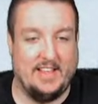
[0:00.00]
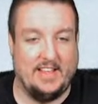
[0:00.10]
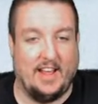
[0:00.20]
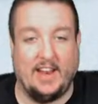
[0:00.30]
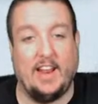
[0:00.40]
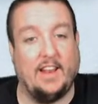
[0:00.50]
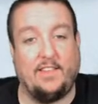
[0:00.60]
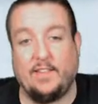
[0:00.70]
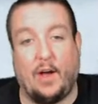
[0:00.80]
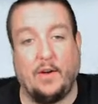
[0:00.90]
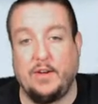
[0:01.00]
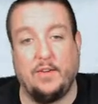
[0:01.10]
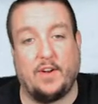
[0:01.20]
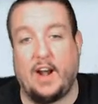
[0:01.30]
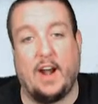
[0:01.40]
And again, this is all
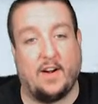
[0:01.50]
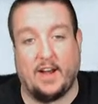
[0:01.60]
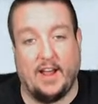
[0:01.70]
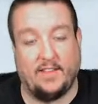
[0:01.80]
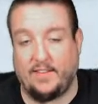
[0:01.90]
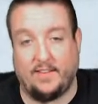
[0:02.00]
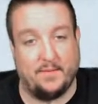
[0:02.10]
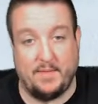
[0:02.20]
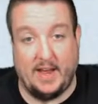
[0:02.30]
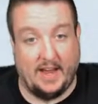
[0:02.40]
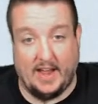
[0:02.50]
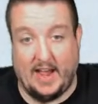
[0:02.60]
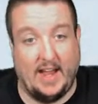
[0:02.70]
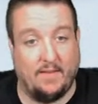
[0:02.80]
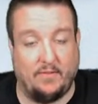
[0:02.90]
user error, guys. This is me.
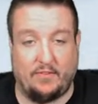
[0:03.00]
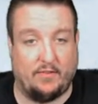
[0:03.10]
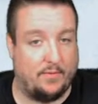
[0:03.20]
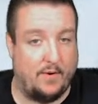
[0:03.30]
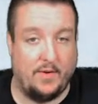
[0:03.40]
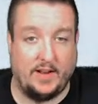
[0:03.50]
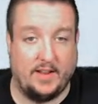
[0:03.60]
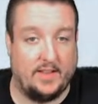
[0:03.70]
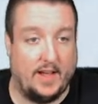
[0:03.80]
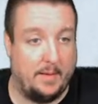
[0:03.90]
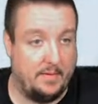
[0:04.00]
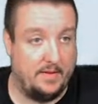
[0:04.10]
I am screwing this up.